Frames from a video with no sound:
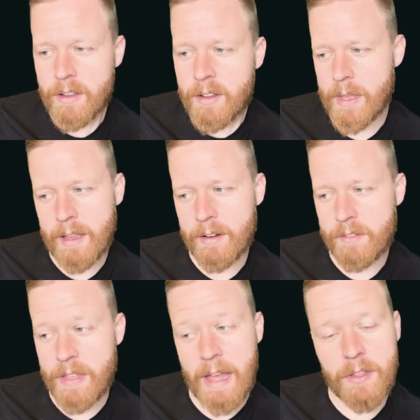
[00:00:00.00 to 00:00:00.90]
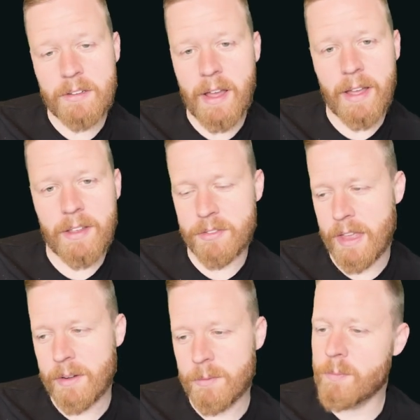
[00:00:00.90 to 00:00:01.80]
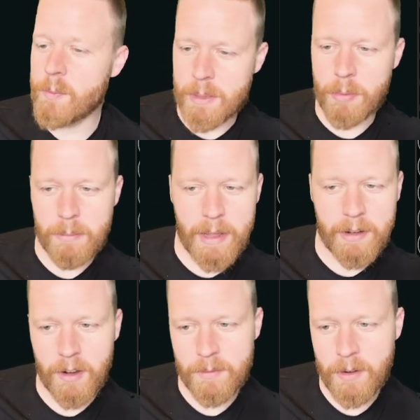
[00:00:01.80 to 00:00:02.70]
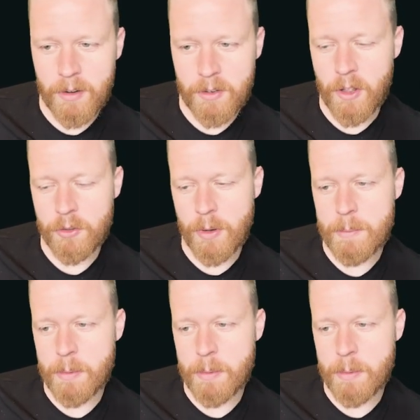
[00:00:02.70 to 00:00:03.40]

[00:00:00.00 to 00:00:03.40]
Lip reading: And if that thing dies, then we can bring back our Conscript.